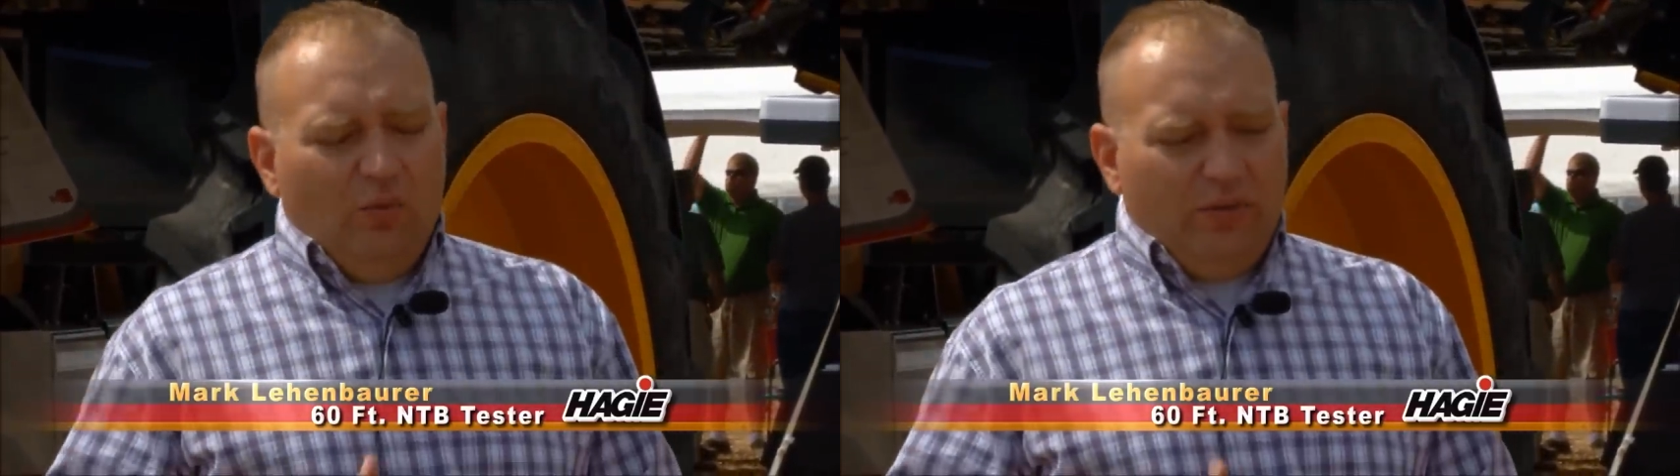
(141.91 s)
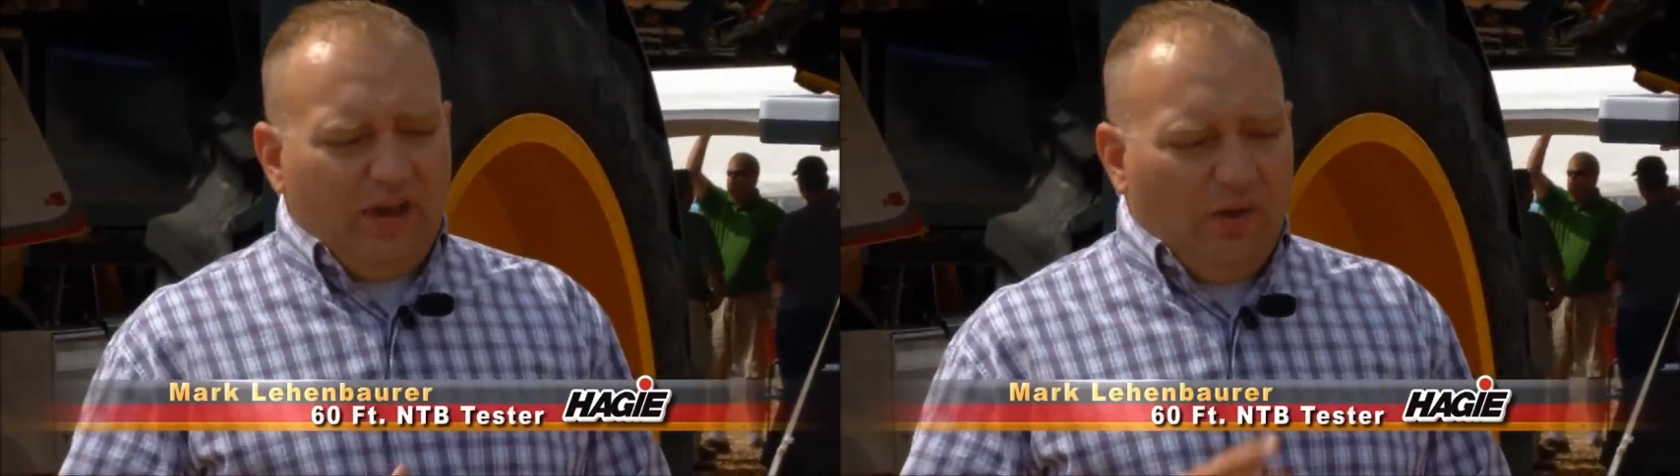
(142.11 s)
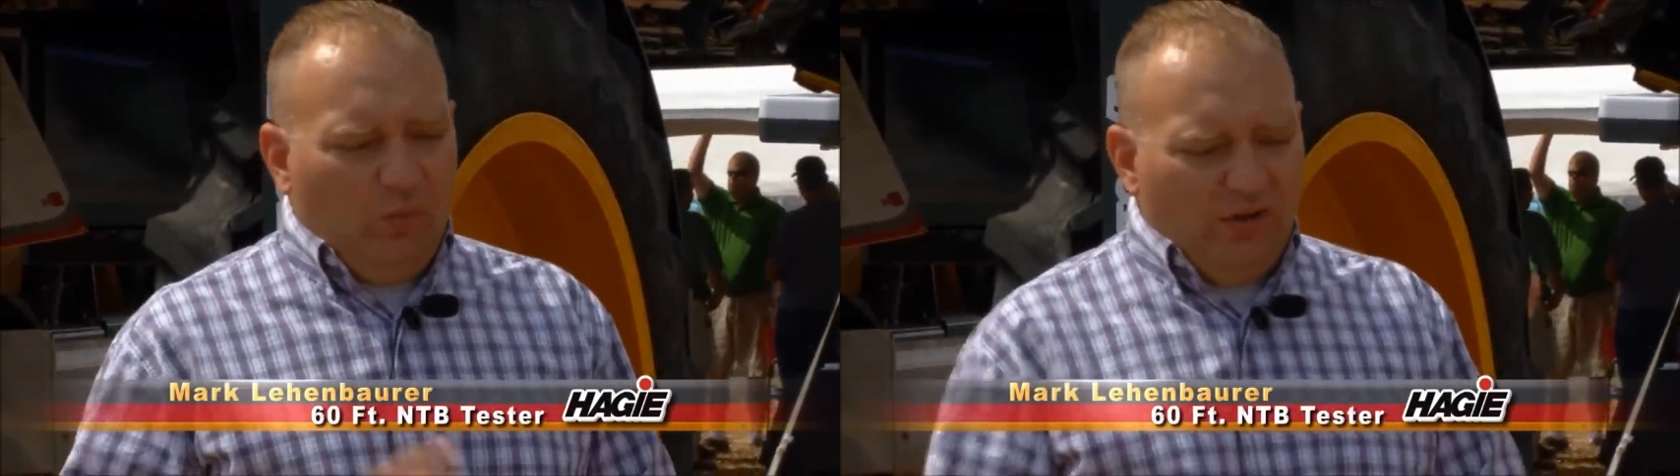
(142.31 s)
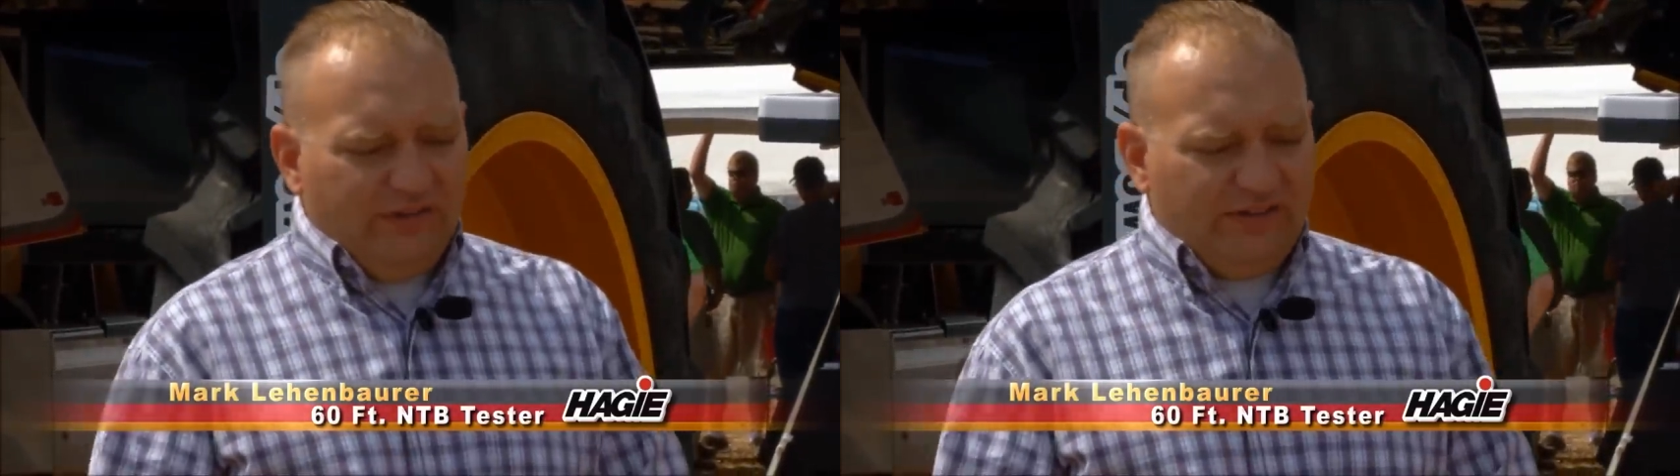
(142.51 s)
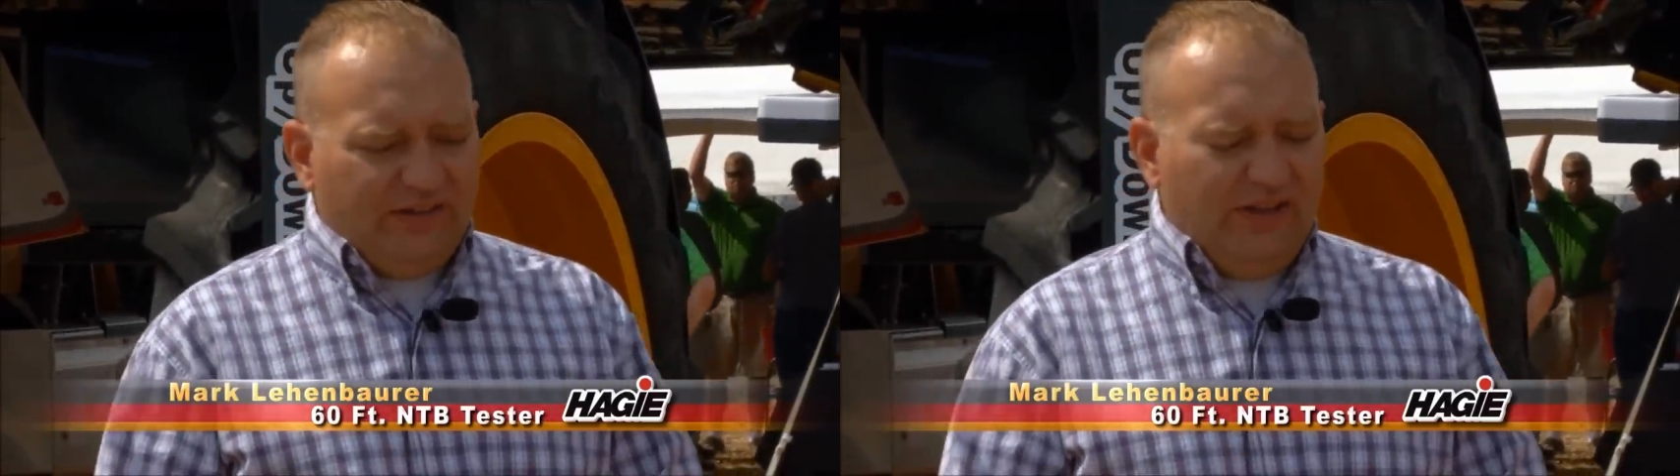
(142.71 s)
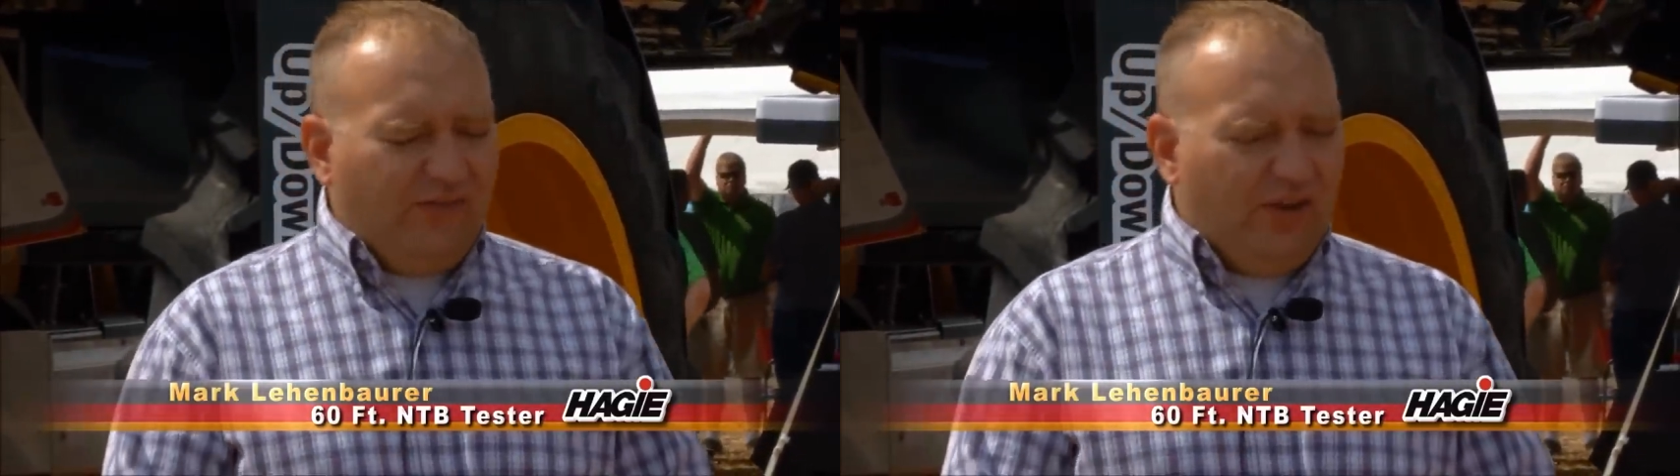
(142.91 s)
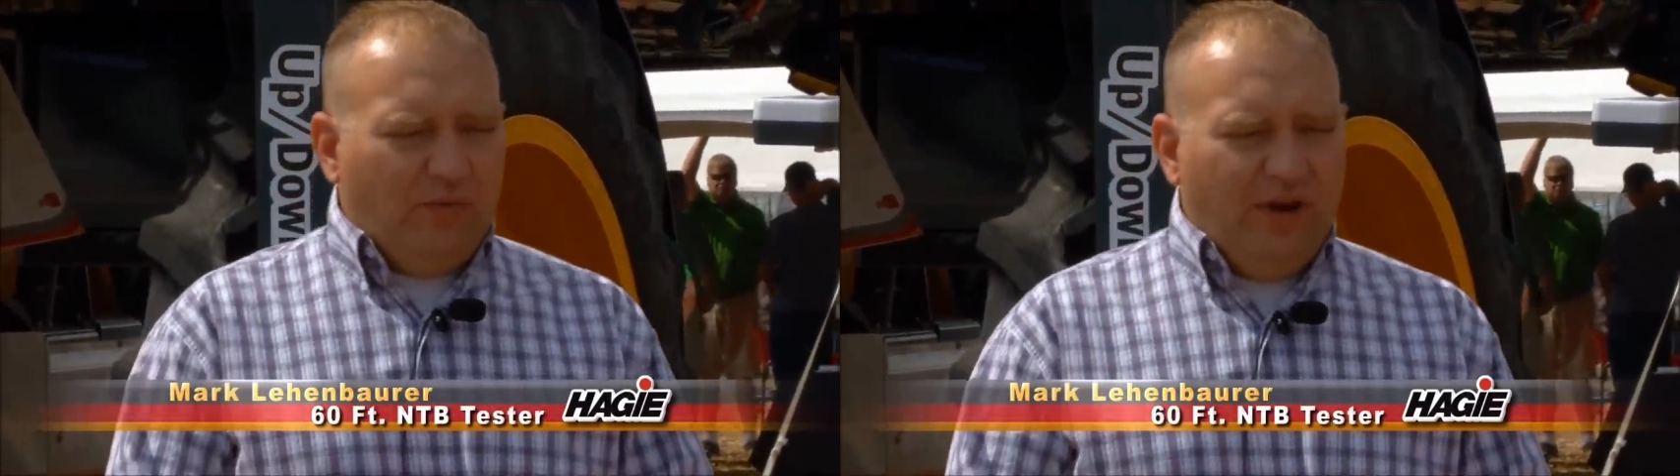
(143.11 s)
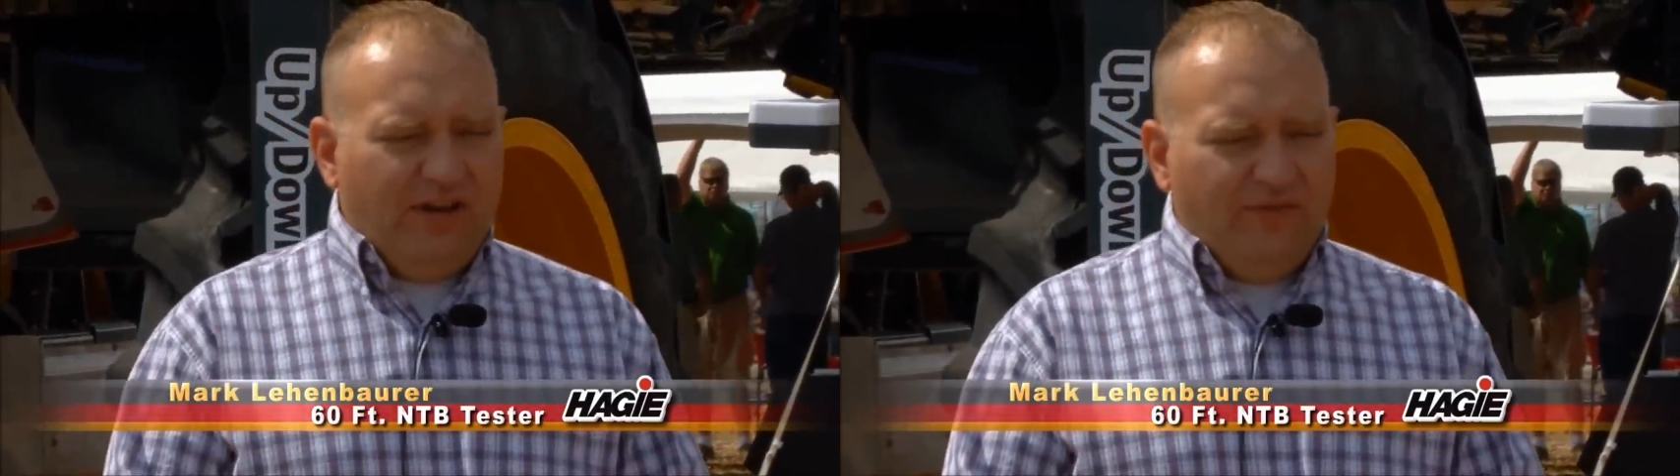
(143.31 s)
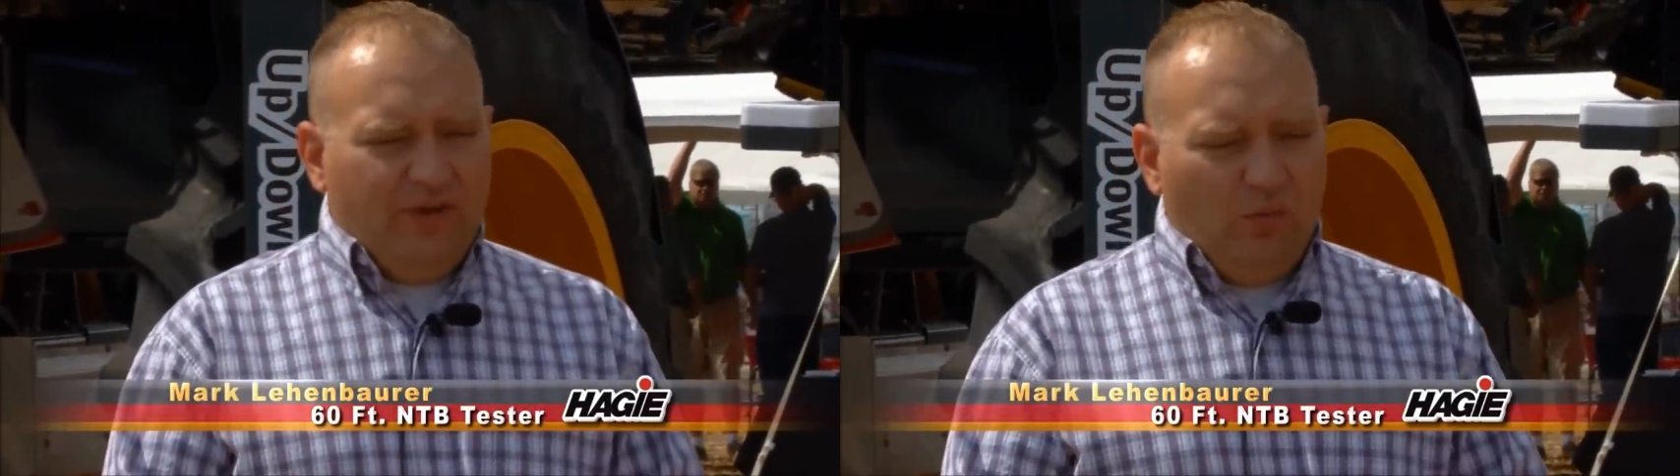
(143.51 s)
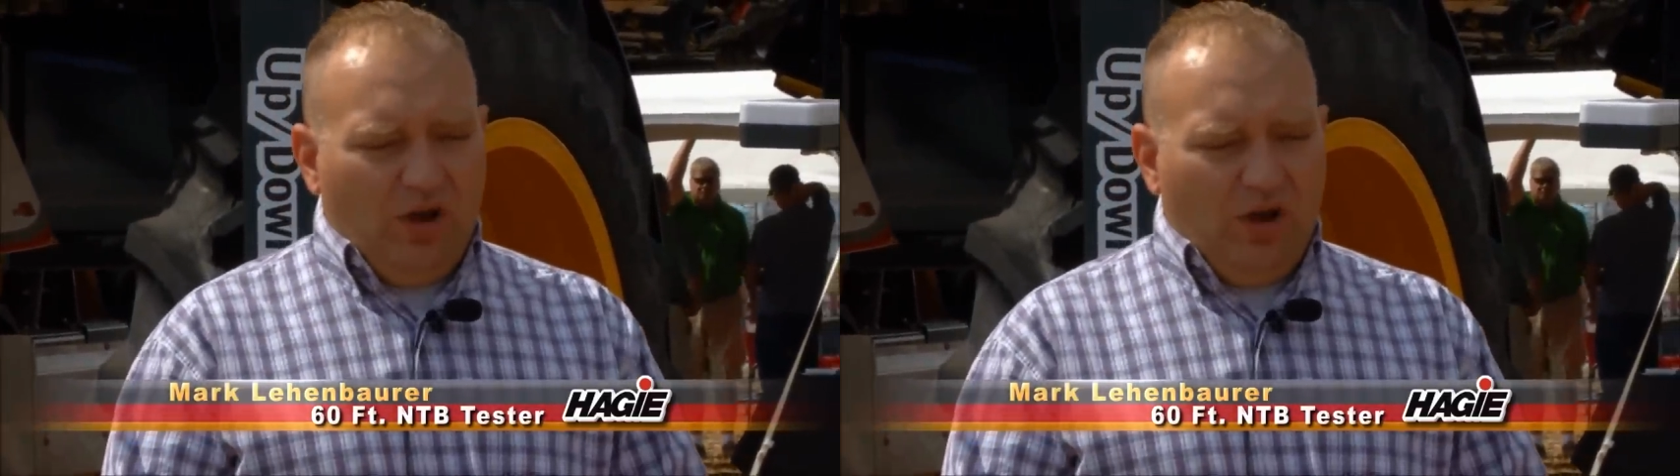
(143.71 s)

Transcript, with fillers: we got one significant rain event